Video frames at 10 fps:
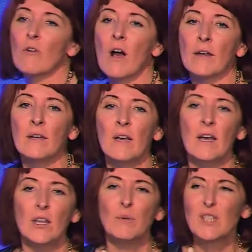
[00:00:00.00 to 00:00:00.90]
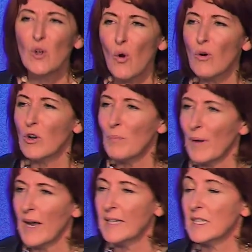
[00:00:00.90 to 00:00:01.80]
on, there was low
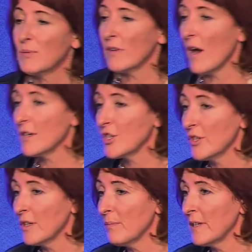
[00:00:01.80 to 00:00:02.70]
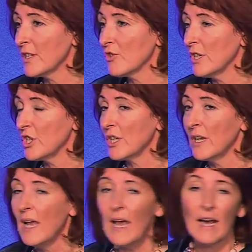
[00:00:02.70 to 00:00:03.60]
compliance with oxygen administration
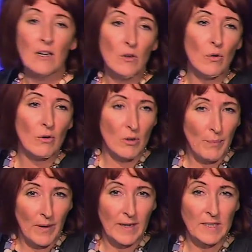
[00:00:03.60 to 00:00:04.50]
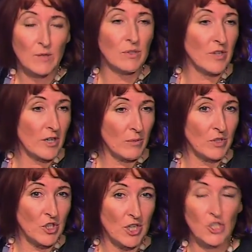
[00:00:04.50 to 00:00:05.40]
and low compliance with
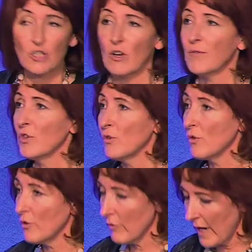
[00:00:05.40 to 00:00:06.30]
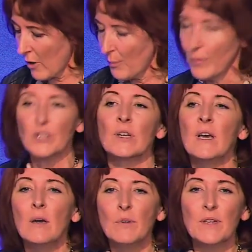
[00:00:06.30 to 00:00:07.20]
documentation of the urinary output.
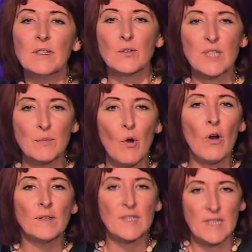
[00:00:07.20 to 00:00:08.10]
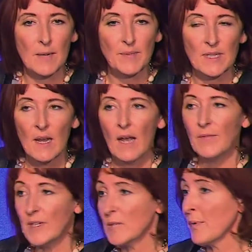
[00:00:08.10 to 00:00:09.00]
But these are small steps, and
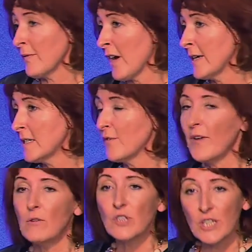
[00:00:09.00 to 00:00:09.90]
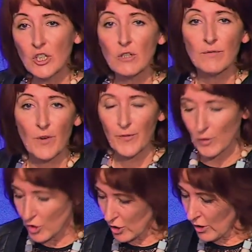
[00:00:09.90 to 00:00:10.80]
this provides a foundation for future